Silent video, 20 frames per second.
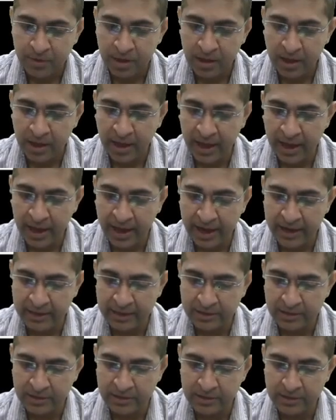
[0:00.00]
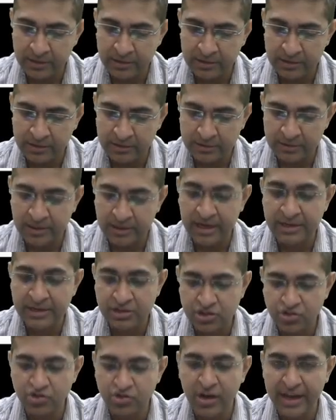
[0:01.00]
And
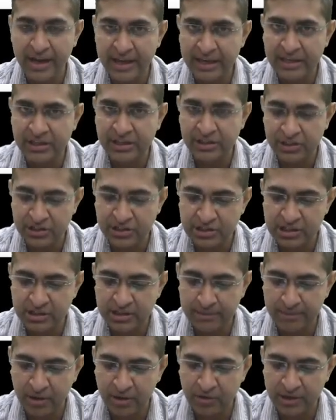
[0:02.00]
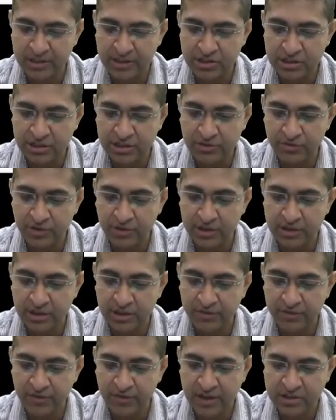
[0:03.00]
let's try increasing the power and see where the
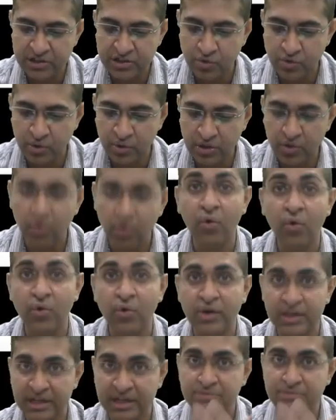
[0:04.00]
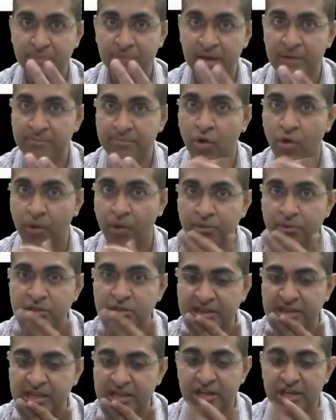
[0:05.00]
reflex is going. Oh, it has become
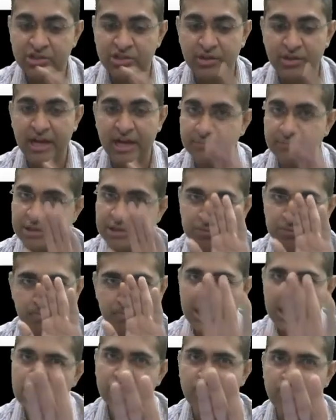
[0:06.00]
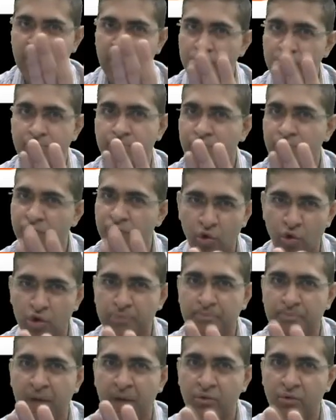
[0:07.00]
opposite. So that means
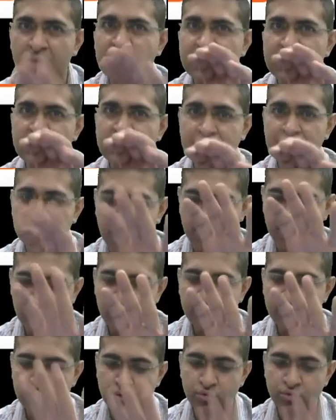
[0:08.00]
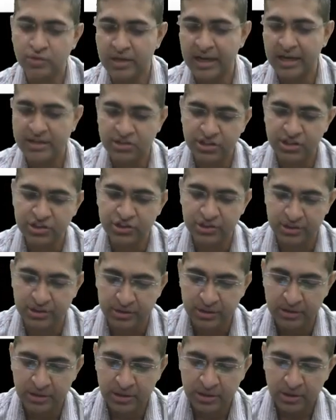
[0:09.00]
+4 power is the power of neutralization.
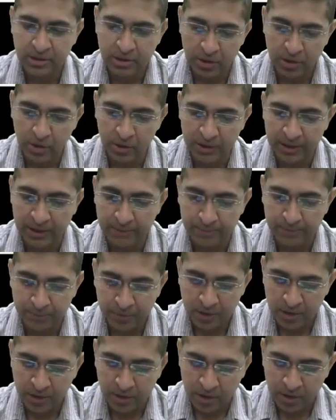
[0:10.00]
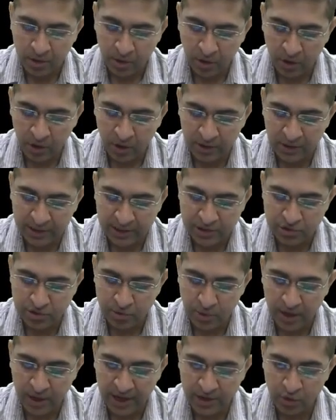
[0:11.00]
Okay, all right,
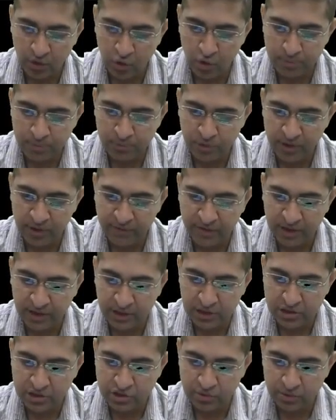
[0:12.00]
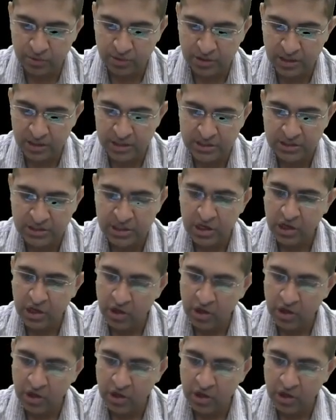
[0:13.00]
so I hope you have understood this.